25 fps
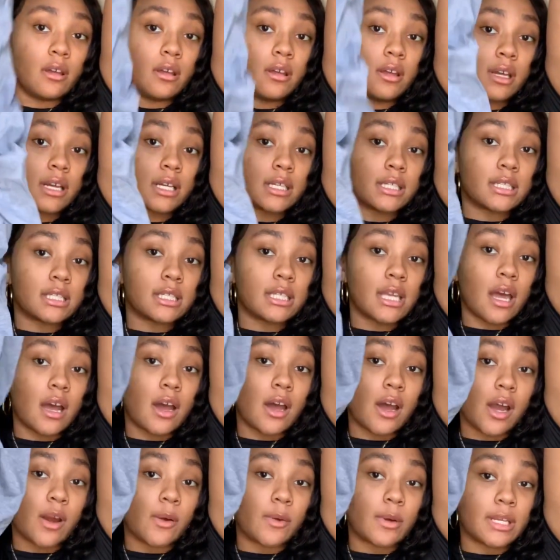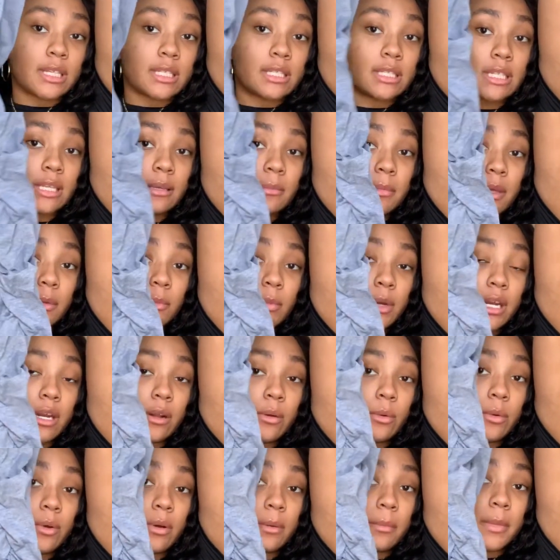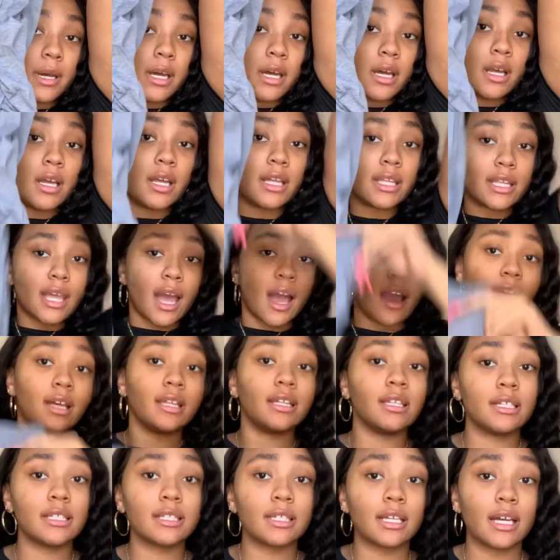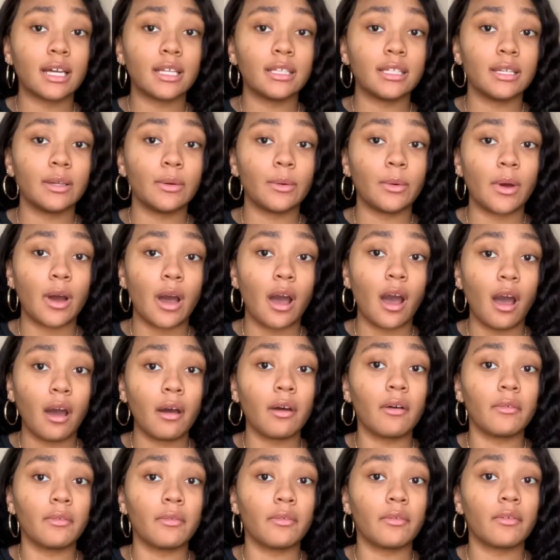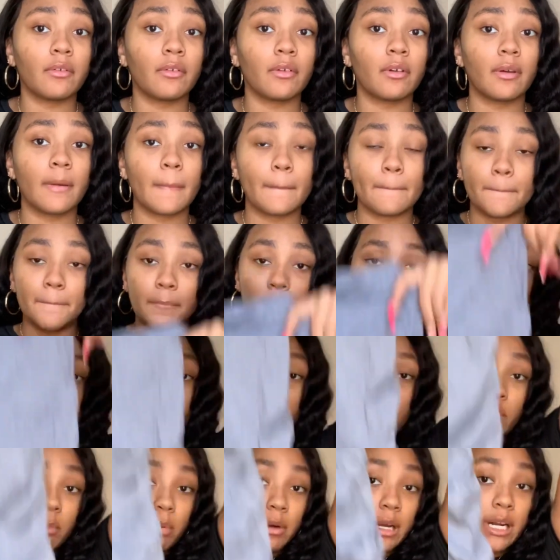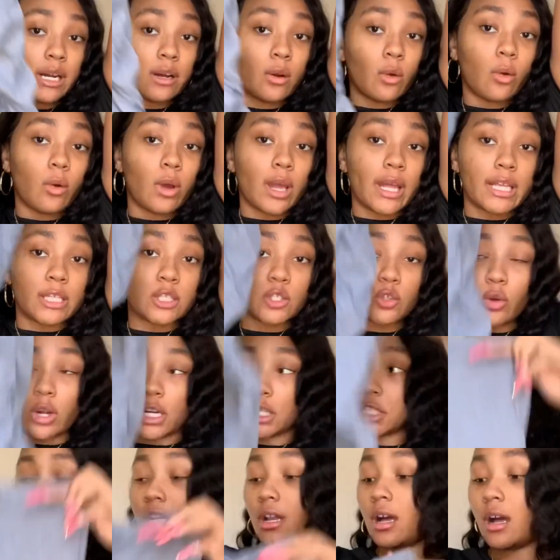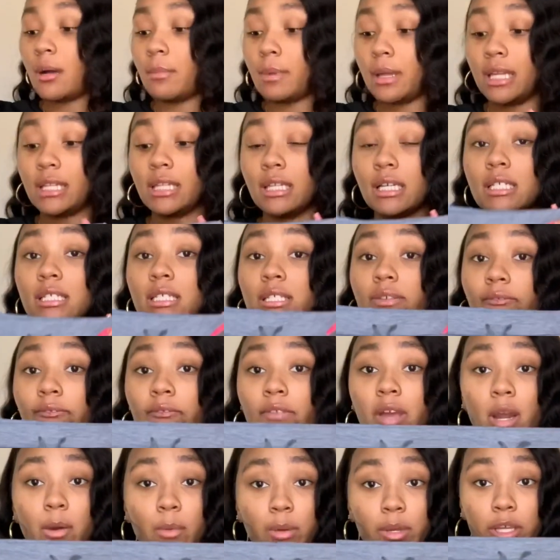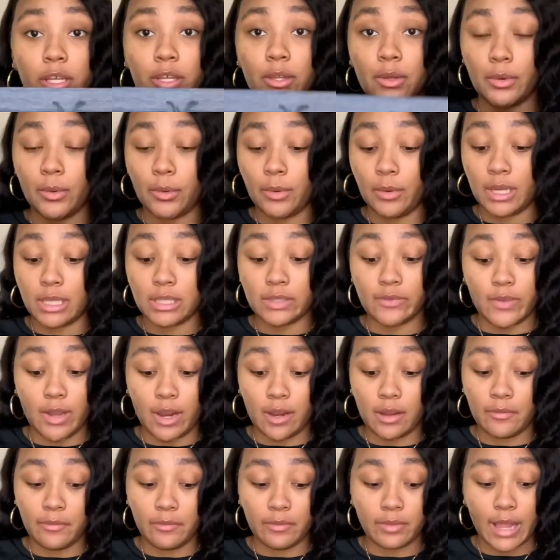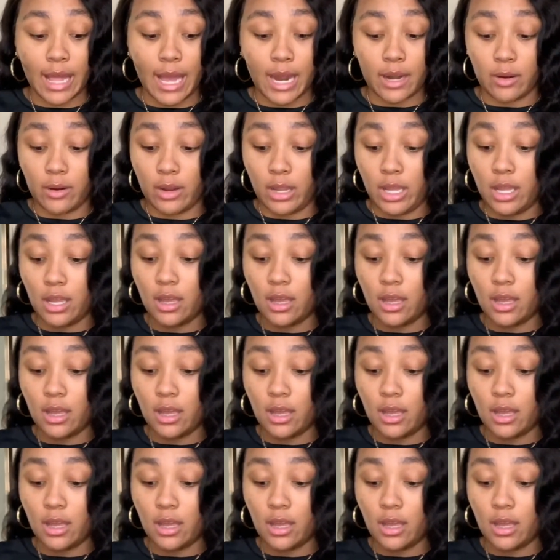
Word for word: because y'all already see me wearing one, but y'all, it looks ugly off, but when you put it on and scrunch it up, it looks very cute. It's very flattering.